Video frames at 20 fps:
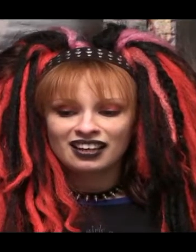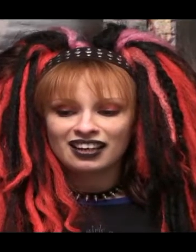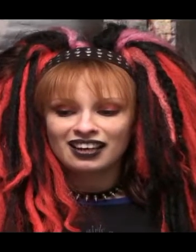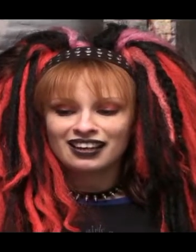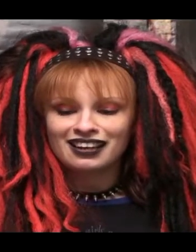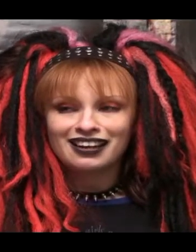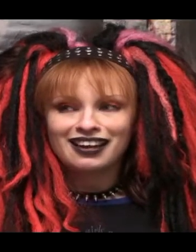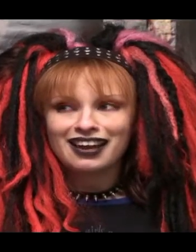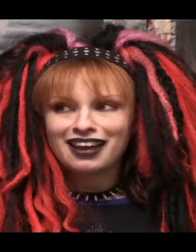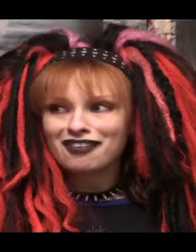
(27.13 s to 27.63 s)

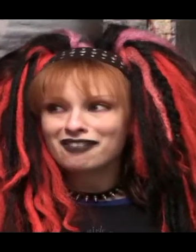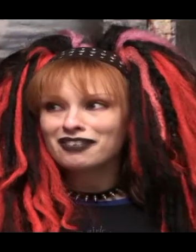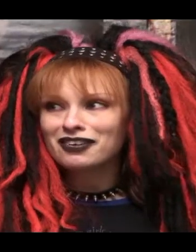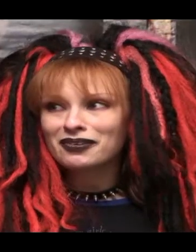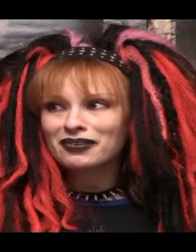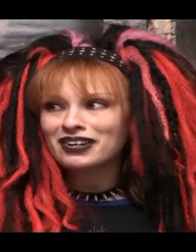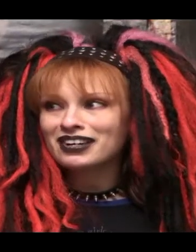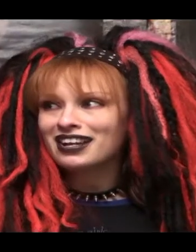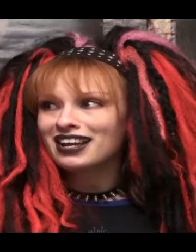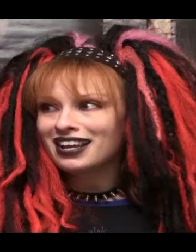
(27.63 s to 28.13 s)
And
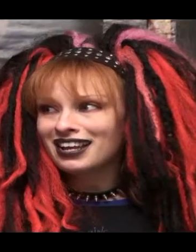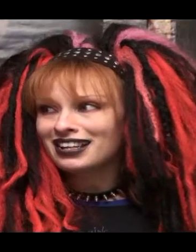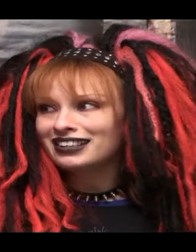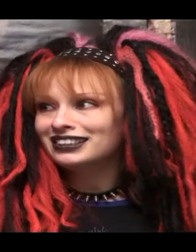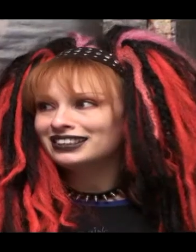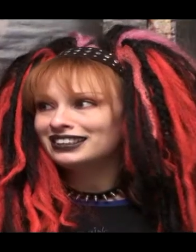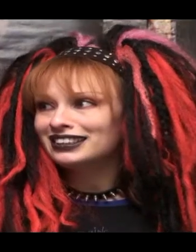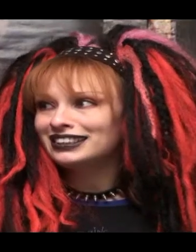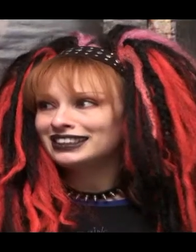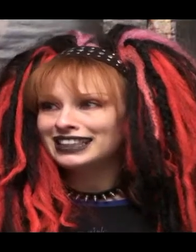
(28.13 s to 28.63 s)
everyone
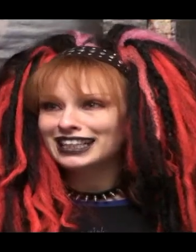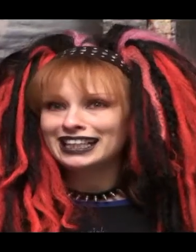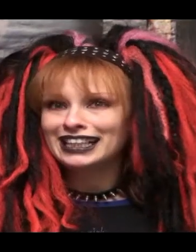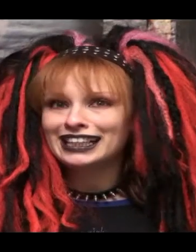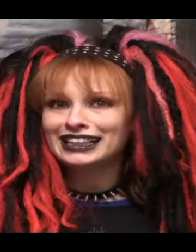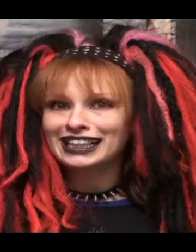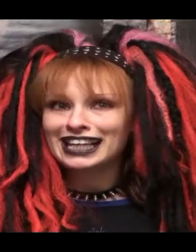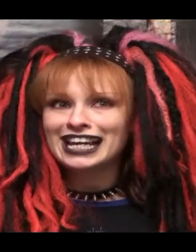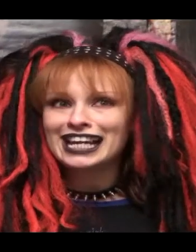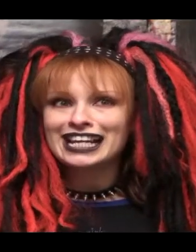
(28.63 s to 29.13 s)
else is getting
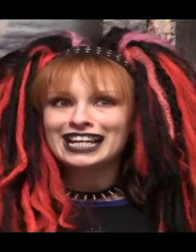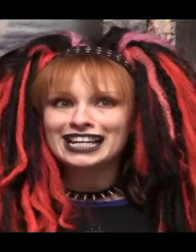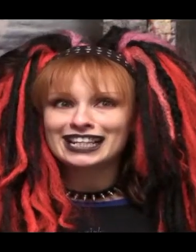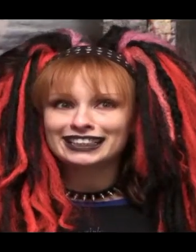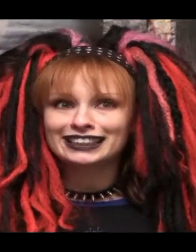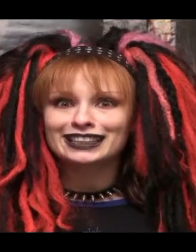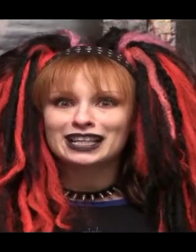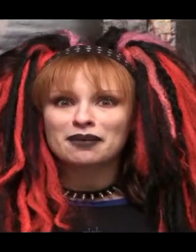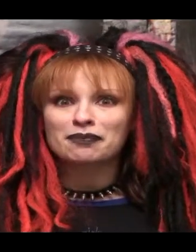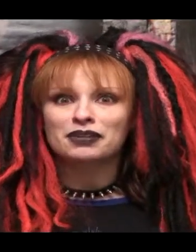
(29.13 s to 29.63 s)
laid
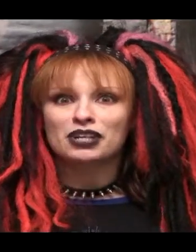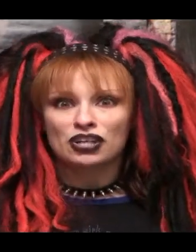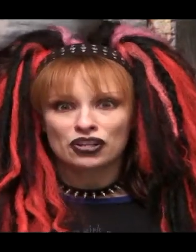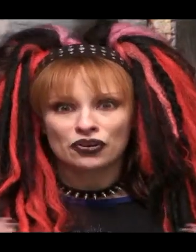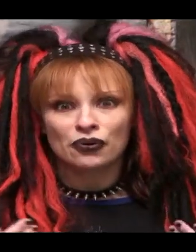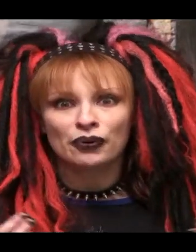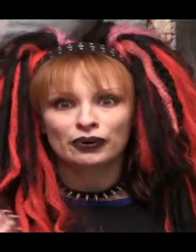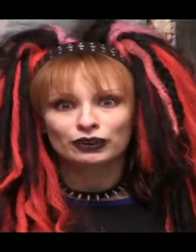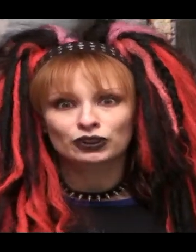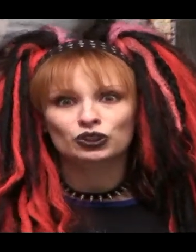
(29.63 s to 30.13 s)
except
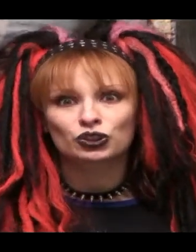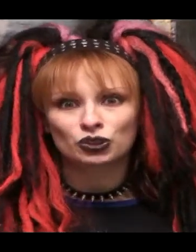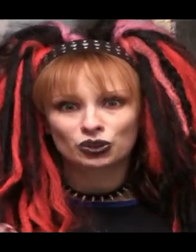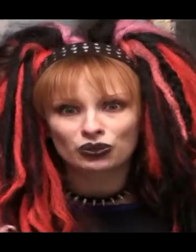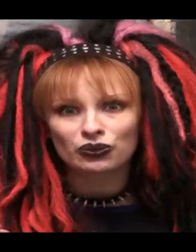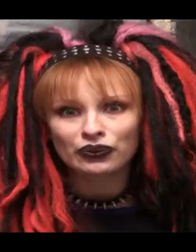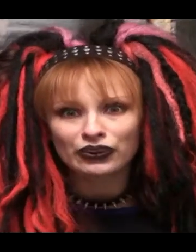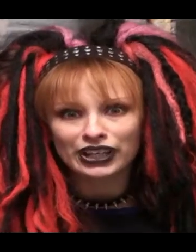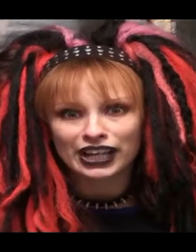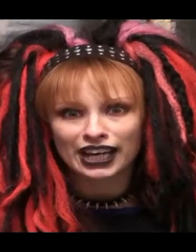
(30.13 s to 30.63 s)
yours
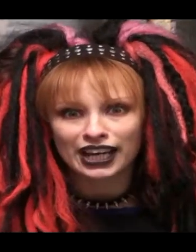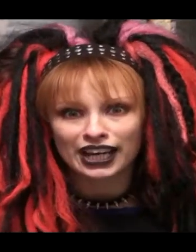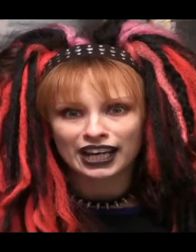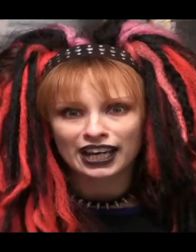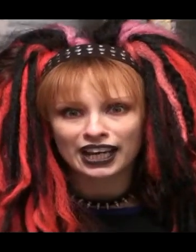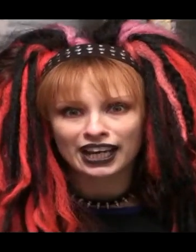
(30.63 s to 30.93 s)
truly.